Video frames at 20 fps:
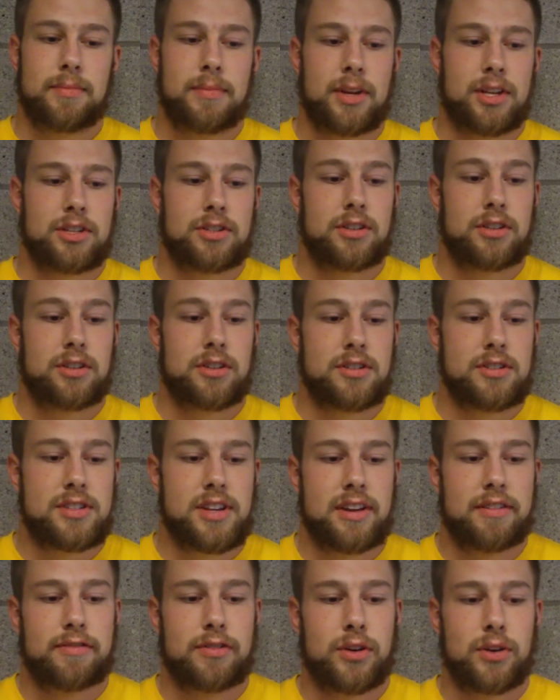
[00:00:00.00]
make sure to
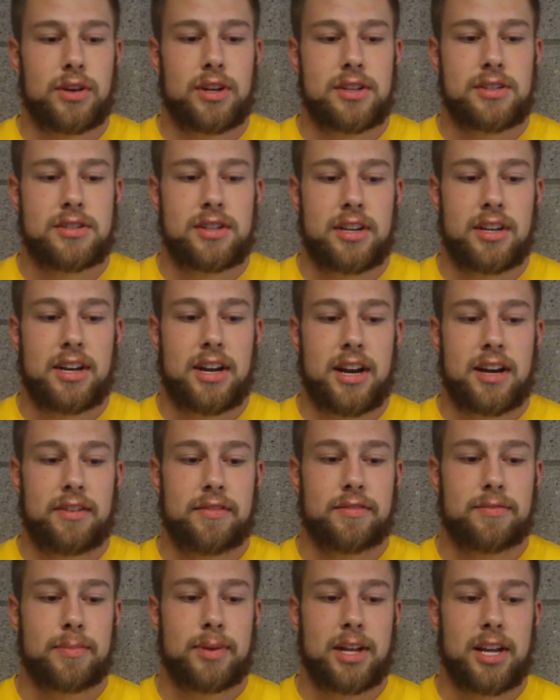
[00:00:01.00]
stay focused in and out of